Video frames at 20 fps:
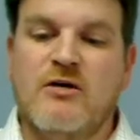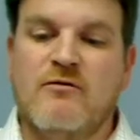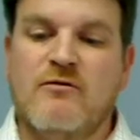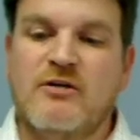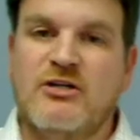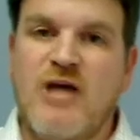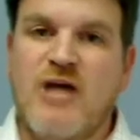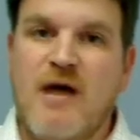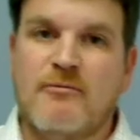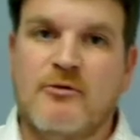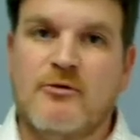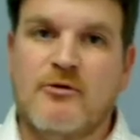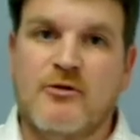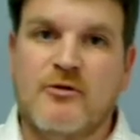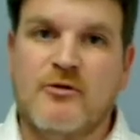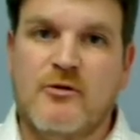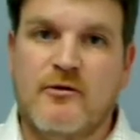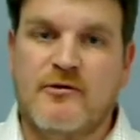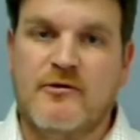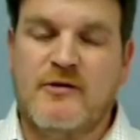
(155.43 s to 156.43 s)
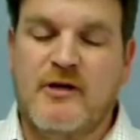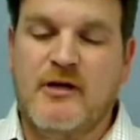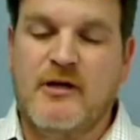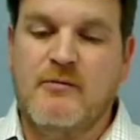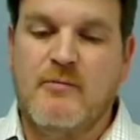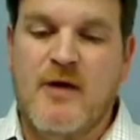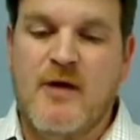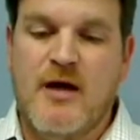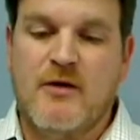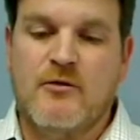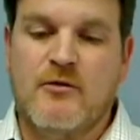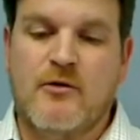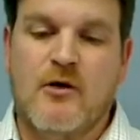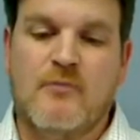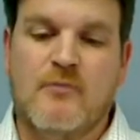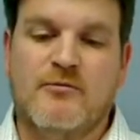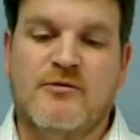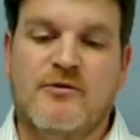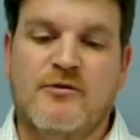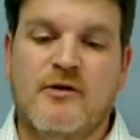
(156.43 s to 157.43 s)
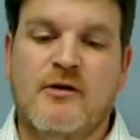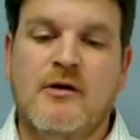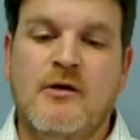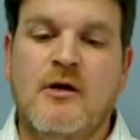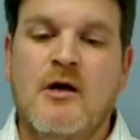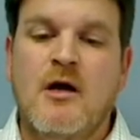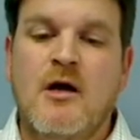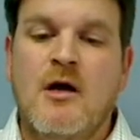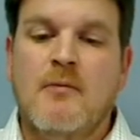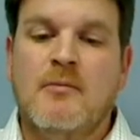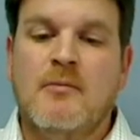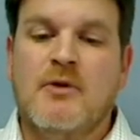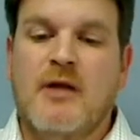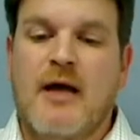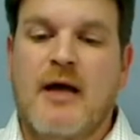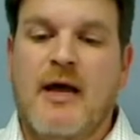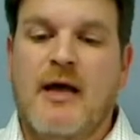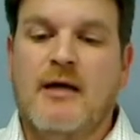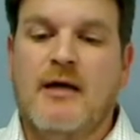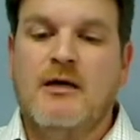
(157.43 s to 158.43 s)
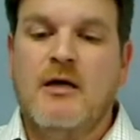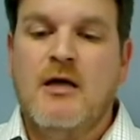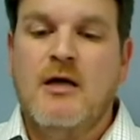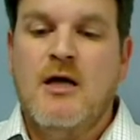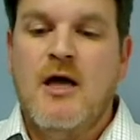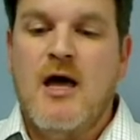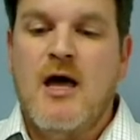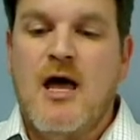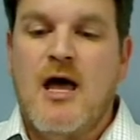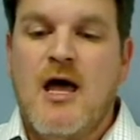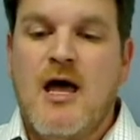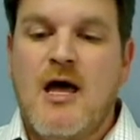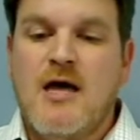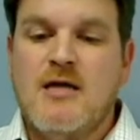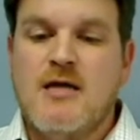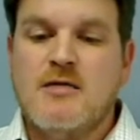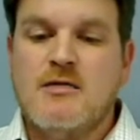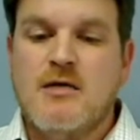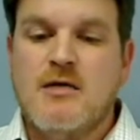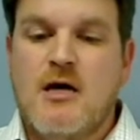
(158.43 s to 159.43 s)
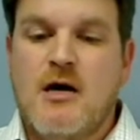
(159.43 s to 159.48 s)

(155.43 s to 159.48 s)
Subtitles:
of a Chapter 13 bankruptcy plan, and